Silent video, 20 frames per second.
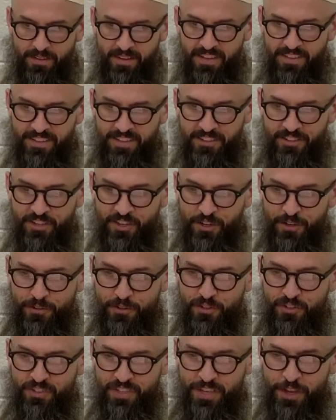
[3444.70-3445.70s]
He then turned
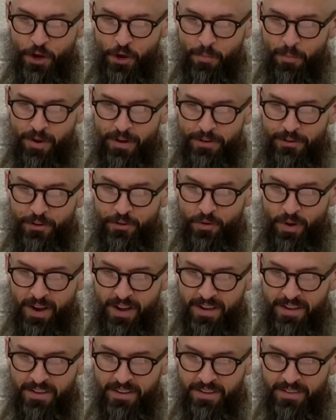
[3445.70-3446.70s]
to see Umar
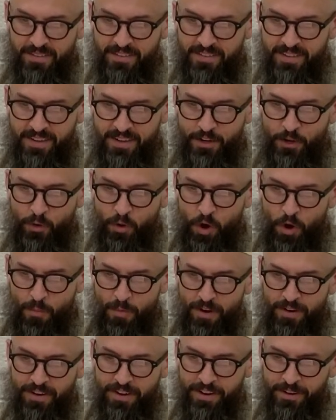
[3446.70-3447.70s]
crying and said, "Oh
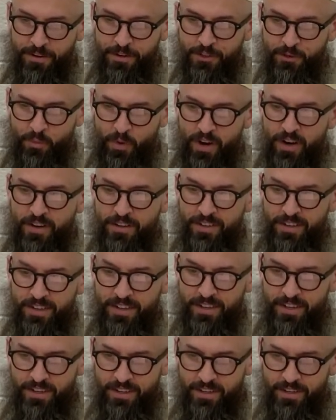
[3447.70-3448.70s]
Umar, here is where
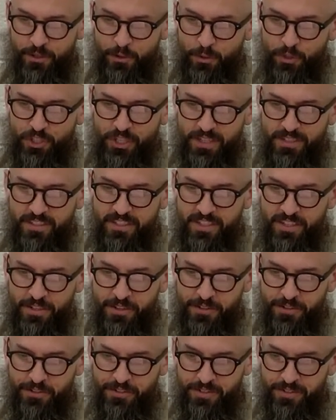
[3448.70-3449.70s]
you shed
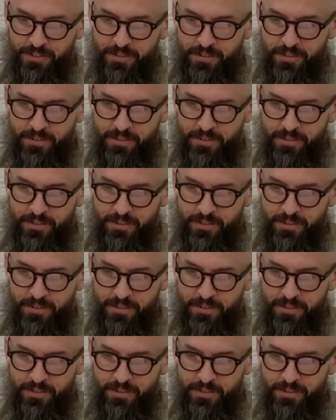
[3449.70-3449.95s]
tears."